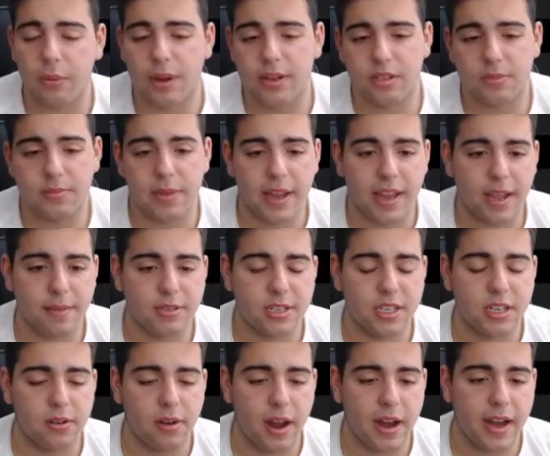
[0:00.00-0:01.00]
ways to make
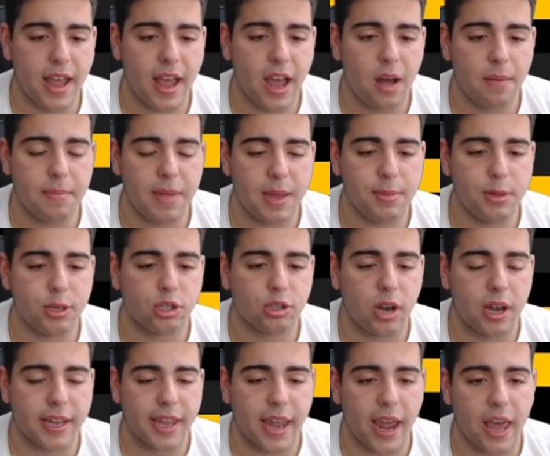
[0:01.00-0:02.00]
MT right now. Maybe
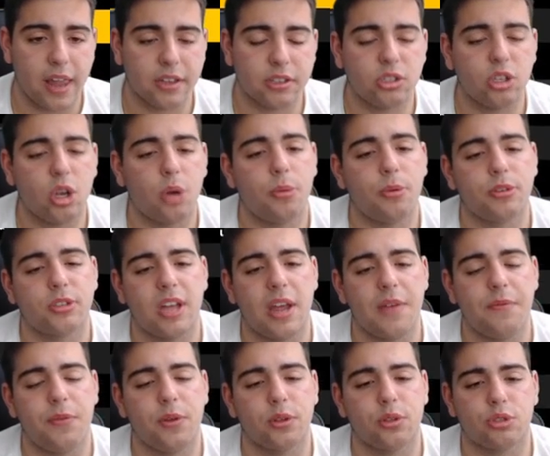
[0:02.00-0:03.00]
try Galaxy Oval
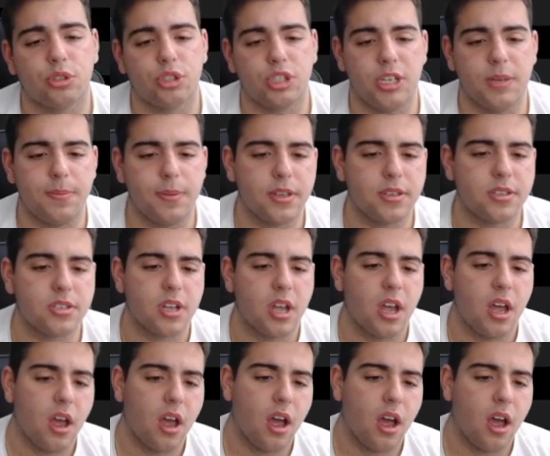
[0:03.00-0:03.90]
Snipe Filter cheapest.